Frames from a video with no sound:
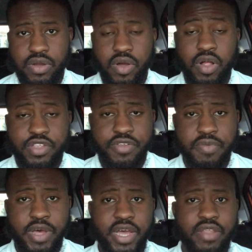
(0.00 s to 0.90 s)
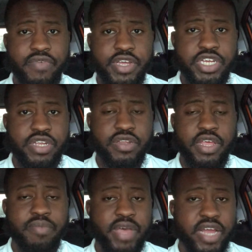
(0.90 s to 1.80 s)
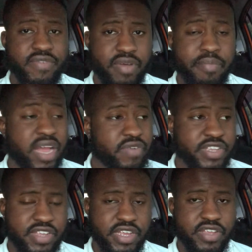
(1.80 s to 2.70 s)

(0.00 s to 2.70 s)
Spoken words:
also by Elevation in Maverick City.